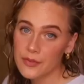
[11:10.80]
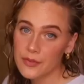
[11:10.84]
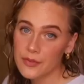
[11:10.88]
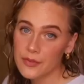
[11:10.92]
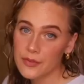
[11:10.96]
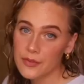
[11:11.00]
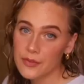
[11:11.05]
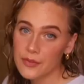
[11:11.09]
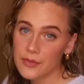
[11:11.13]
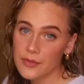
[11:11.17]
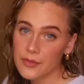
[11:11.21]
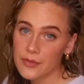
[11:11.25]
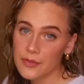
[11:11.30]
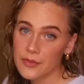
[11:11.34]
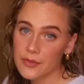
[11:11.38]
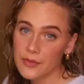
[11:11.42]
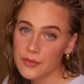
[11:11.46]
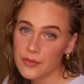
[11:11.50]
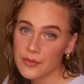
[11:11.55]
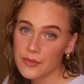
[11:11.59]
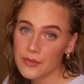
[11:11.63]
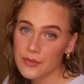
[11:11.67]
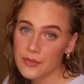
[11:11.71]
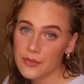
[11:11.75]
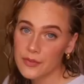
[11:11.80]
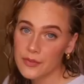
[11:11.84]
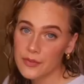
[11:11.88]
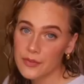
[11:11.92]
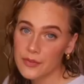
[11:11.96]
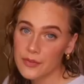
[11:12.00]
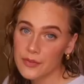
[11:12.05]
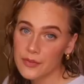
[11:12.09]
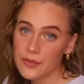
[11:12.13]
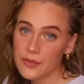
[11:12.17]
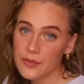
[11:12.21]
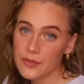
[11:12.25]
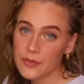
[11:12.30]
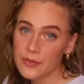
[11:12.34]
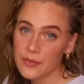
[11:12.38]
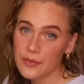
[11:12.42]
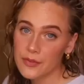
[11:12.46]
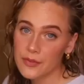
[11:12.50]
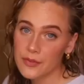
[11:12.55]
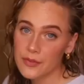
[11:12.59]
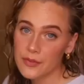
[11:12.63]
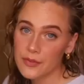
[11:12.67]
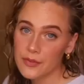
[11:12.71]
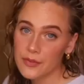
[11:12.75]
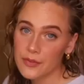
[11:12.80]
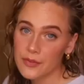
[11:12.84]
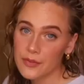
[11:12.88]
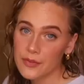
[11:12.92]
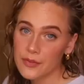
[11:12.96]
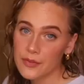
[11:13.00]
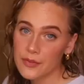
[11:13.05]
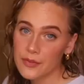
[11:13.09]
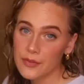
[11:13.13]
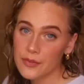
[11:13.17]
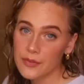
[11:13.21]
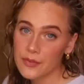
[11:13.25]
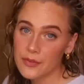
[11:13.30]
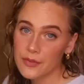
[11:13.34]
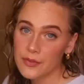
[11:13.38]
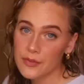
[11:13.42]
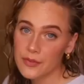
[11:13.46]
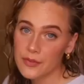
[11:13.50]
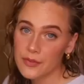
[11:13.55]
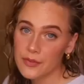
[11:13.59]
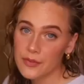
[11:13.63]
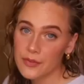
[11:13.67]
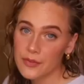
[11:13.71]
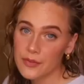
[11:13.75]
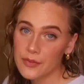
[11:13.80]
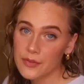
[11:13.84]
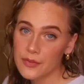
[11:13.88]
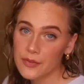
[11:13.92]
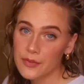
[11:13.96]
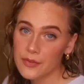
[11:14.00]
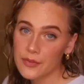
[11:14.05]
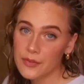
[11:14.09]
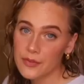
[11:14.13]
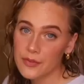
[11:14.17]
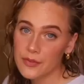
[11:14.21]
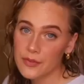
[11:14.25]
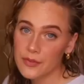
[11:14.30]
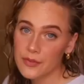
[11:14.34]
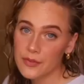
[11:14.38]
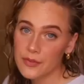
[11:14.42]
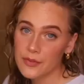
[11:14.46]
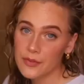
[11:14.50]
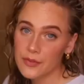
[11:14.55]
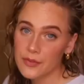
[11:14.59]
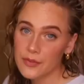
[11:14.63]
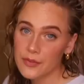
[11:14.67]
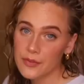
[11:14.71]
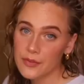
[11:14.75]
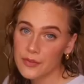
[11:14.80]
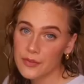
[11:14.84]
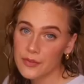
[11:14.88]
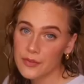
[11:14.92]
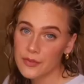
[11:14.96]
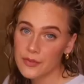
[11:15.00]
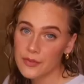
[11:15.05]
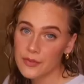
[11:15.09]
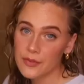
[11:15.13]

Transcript: (not speaking)